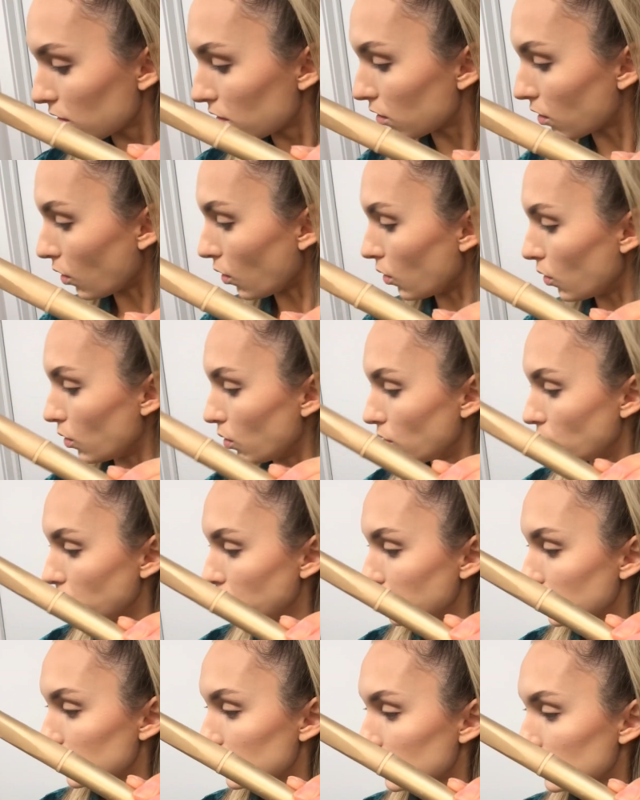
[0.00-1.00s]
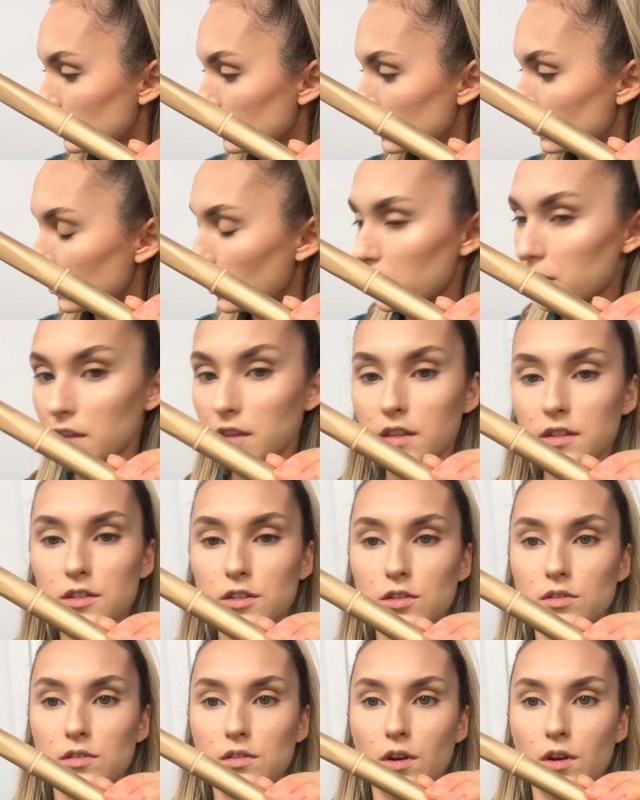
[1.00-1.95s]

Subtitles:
gold, I think this